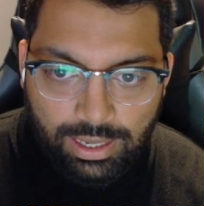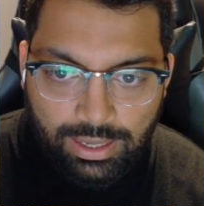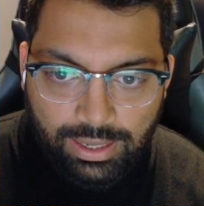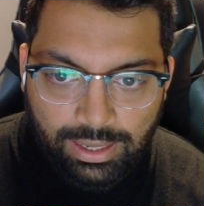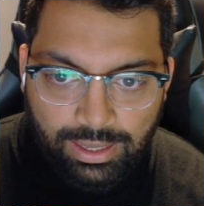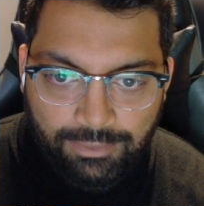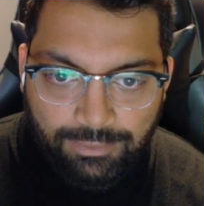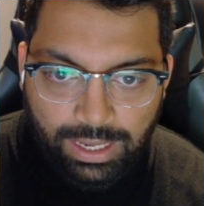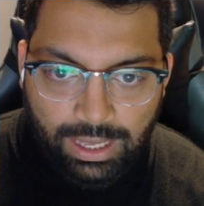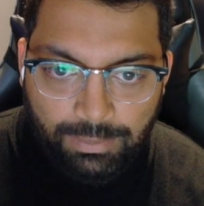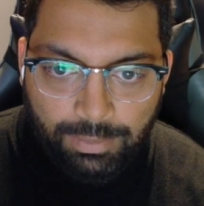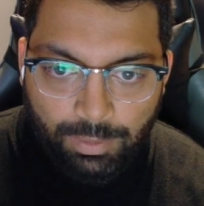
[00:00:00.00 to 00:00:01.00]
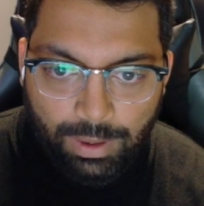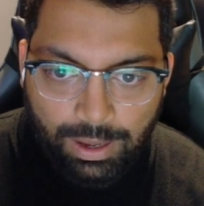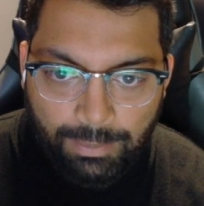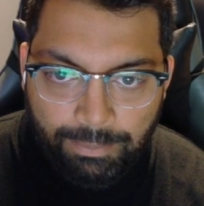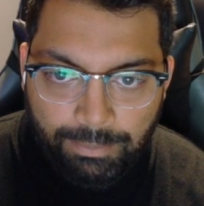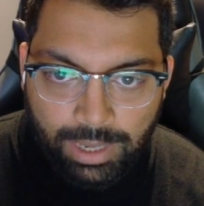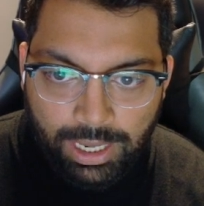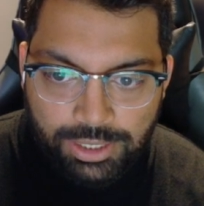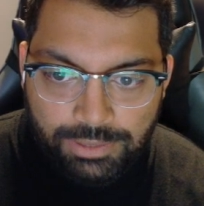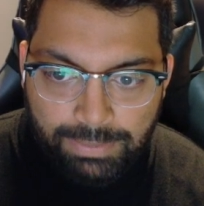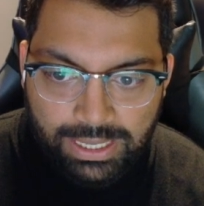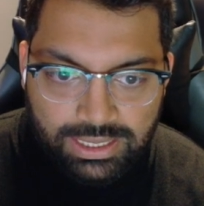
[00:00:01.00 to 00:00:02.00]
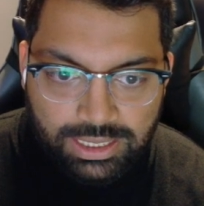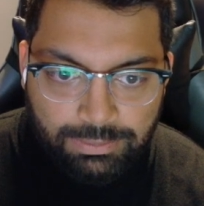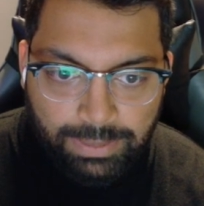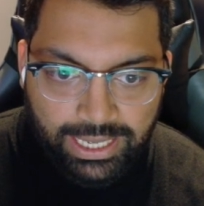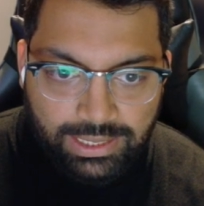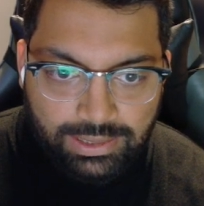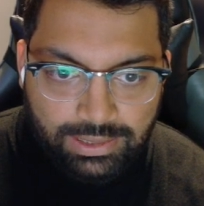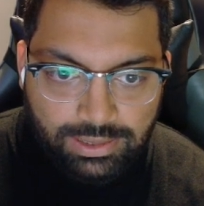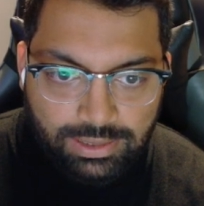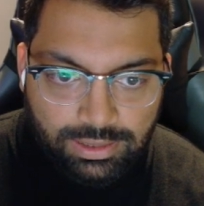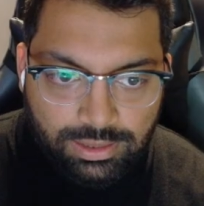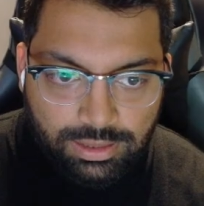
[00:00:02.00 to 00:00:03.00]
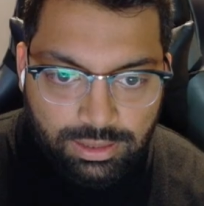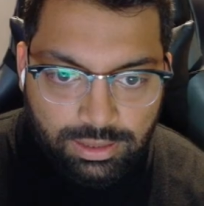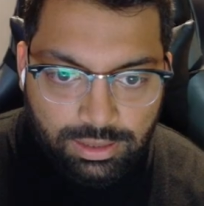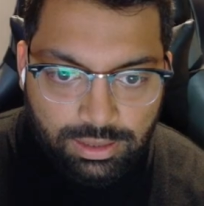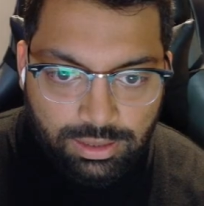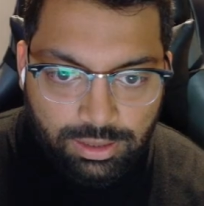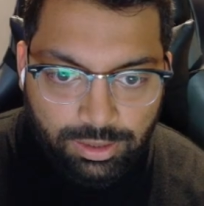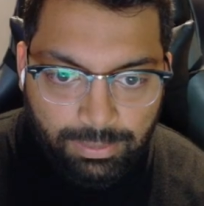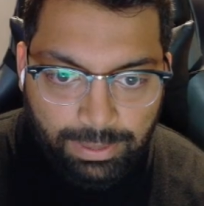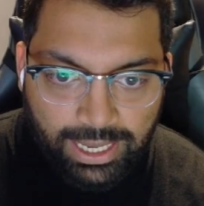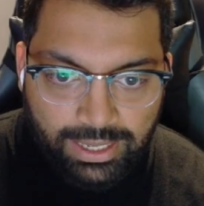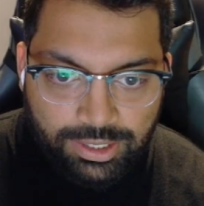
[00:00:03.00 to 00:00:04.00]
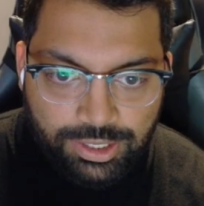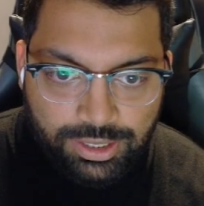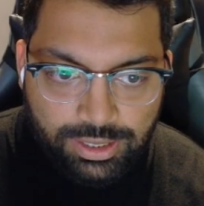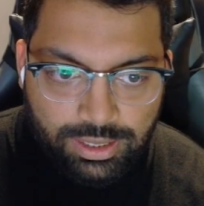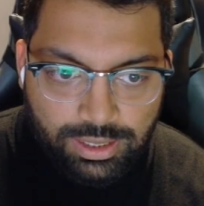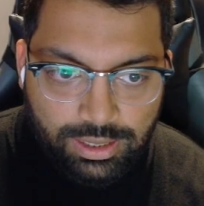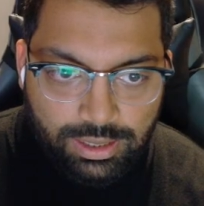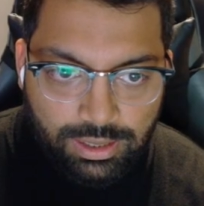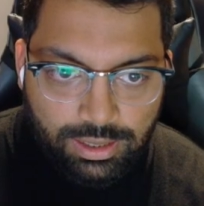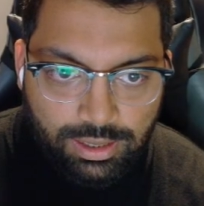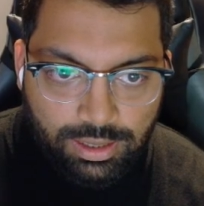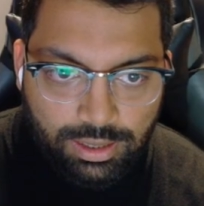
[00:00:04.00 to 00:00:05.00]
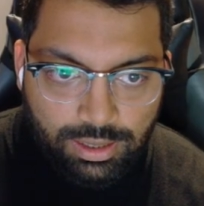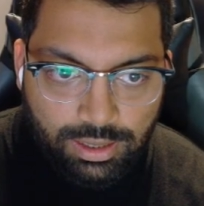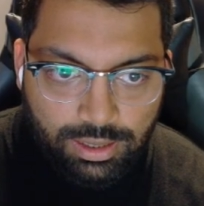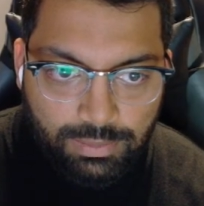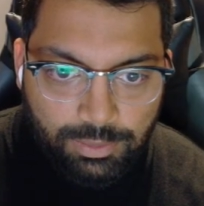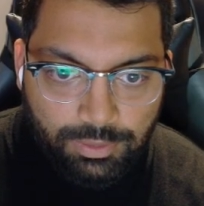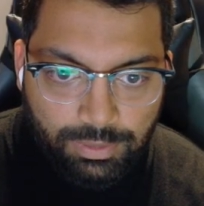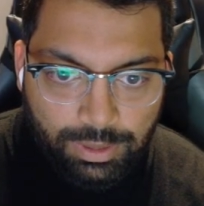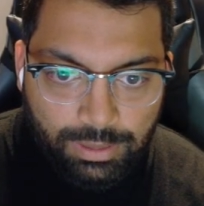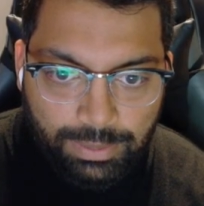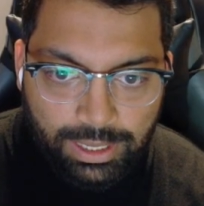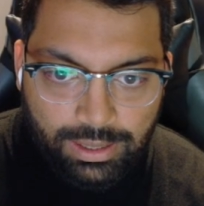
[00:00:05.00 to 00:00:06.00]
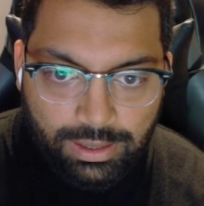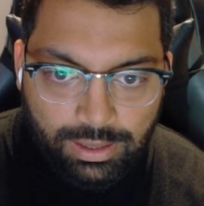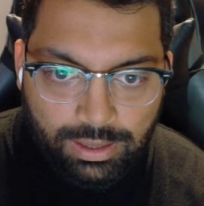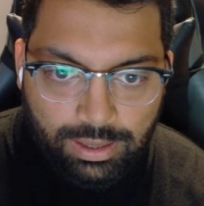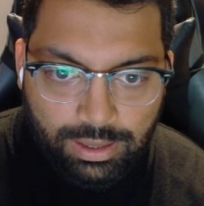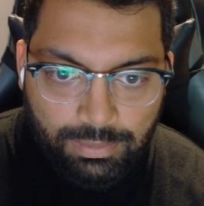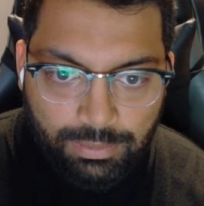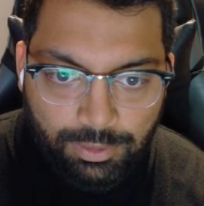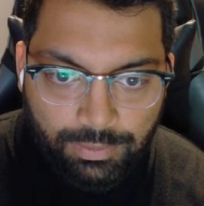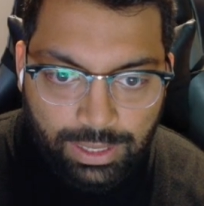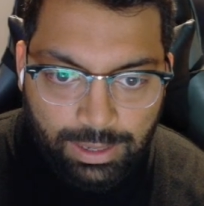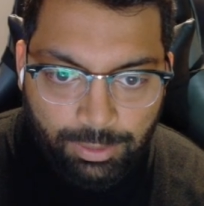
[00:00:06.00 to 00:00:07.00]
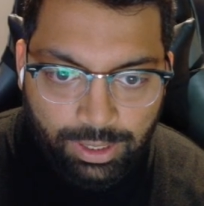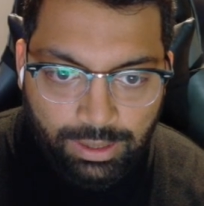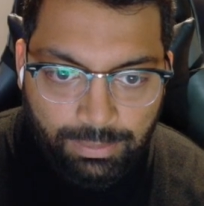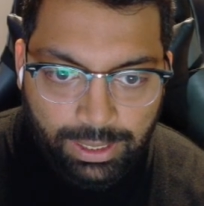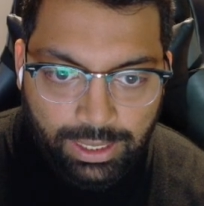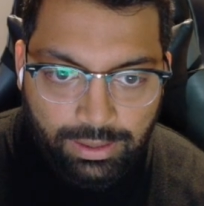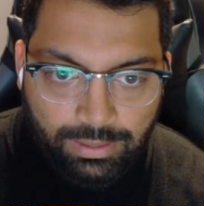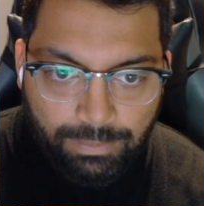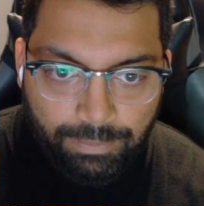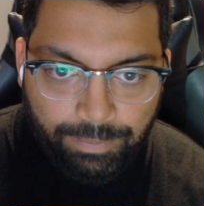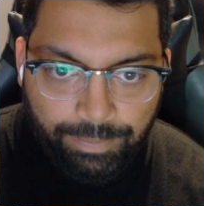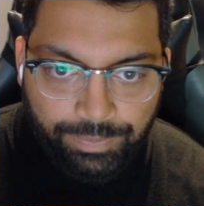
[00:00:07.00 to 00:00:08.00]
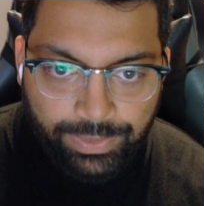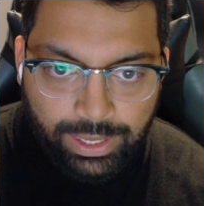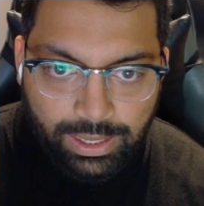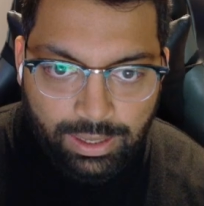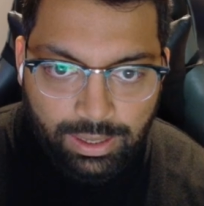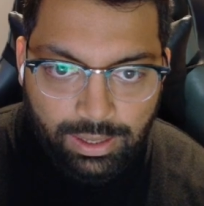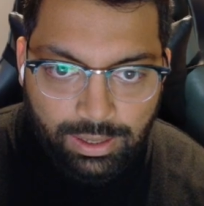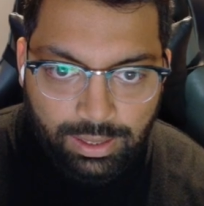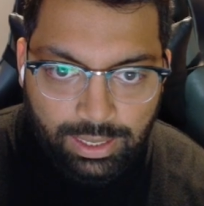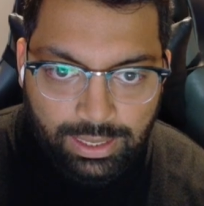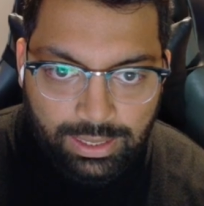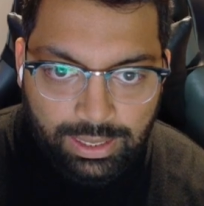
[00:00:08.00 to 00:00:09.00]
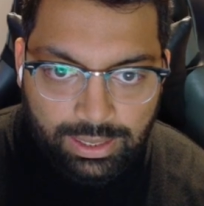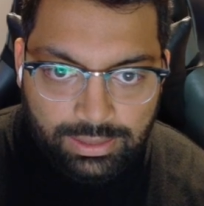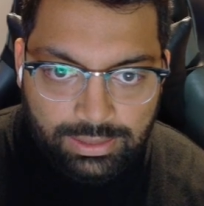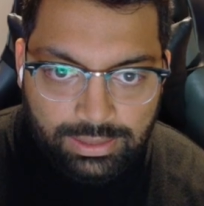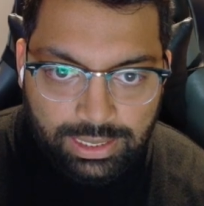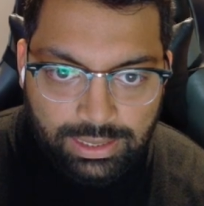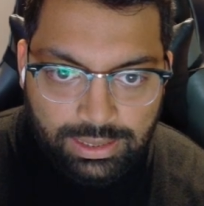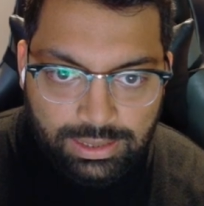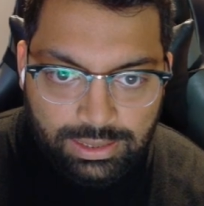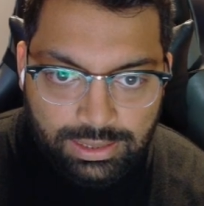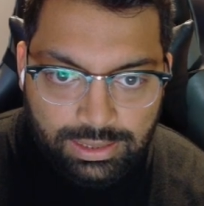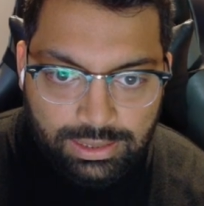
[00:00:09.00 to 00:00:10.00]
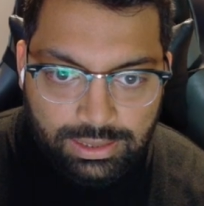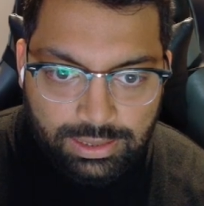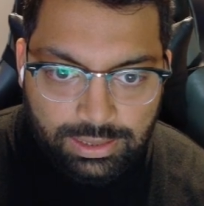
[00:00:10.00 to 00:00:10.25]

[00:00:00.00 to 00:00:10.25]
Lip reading: And then they fill up a much better space on the page. Move them in a bit. Move that one in a bit. Get that centered.